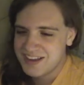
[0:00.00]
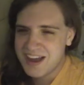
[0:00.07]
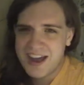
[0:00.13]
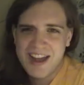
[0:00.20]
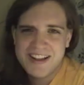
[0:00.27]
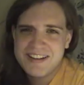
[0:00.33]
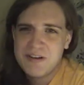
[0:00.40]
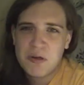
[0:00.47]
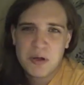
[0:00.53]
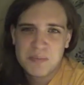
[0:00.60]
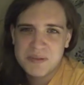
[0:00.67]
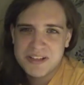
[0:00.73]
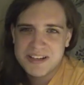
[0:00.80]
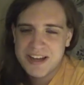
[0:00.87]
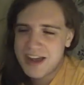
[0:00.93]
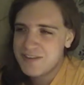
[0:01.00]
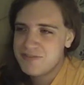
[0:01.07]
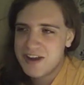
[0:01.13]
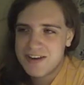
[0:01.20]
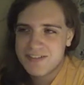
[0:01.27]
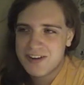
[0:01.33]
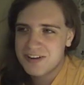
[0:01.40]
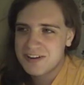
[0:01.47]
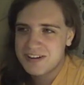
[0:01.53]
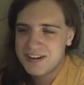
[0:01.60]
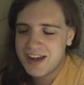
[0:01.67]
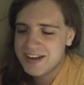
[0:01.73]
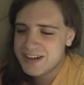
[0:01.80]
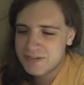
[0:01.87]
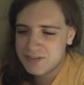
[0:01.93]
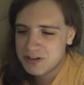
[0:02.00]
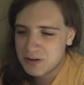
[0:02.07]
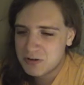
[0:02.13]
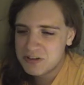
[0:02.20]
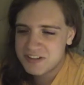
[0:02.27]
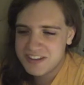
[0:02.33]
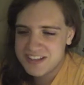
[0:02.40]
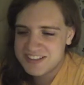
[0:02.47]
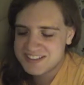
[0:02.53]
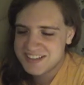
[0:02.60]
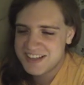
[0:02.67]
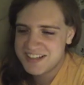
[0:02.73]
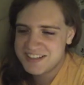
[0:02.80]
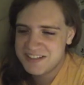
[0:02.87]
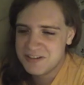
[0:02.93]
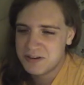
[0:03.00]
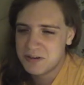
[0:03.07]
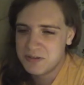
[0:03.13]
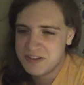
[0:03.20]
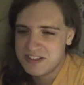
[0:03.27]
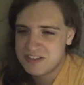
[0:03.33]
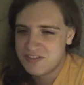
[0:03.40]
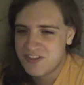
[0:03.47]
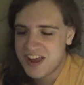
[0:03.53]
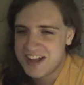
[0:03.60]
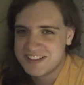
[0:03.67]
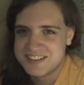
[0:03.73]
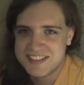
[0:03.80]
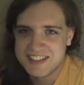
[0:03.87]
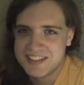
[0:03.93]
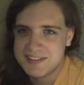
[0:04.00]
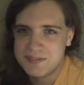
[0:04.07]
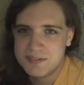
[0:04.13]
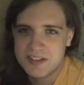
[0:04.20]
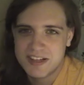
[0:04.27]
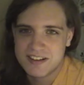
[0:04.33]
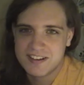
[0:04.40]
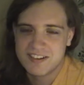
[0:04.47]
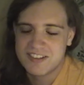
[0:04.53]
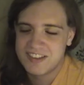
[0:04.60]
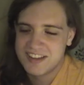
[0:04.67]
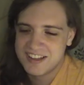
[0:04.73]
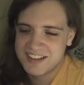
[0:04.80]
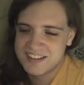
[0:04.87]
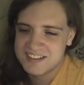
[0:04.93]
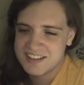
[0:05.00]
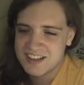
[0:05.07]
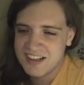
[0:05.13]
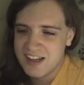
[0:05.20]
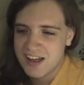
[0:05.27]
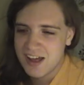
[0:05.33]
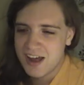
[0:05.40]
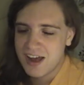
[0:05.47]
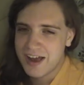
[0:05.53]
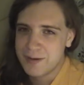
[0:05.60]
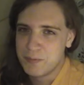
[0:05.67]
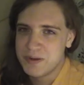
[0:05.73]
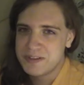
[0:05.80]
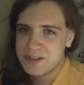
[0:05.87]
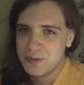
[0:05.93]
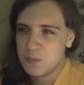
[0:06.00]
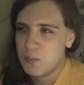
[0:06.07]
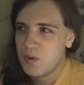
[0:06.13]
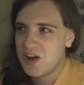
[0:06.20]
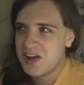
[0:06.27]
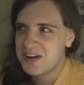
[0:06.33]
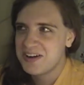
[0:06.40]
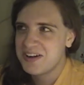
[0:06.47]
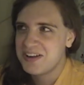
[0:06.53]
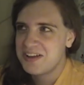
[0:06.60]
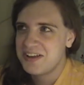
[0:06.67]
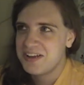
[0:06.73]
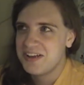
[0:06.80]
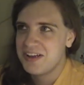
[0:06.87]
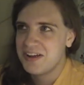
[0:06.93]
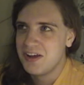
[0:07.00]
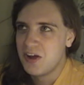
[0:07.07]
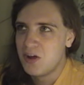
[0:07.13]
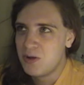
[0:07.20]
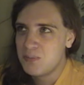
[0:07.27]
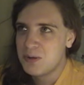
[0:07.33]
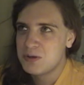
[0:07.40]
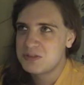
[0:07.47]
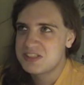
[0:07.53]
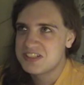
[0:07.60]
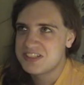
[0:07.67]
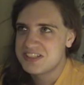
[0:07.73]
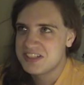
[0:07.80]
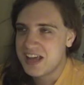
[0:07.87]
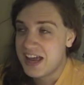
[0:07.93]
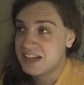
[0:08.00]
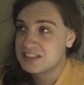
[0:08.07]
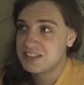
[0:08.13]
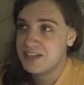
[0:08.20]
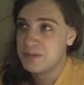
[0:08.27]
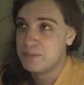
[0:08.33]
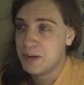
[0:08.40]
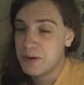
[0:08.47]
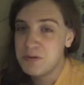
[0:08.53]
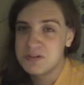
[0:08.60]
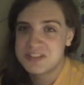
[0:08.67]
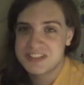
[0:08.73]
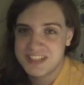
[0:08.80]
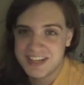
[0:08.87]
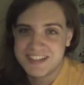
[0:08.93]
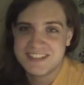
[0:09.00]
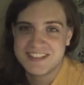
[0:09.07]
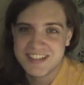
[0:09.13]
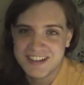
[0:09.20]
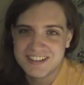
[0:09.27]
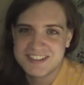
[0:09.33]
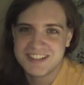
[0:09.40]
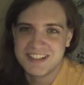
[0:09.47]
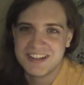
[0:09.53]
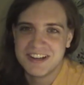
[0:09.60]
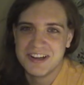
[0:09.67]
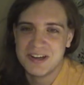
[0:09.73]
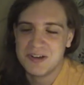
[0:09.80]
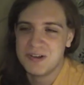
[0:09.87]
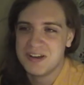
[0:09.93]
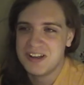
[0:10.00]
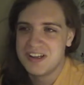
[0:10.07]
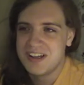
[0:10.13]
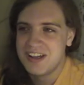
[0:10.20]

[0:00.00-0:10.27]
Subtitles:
I never go to these things, these fancy dinner things. I went to one about 6 years ago.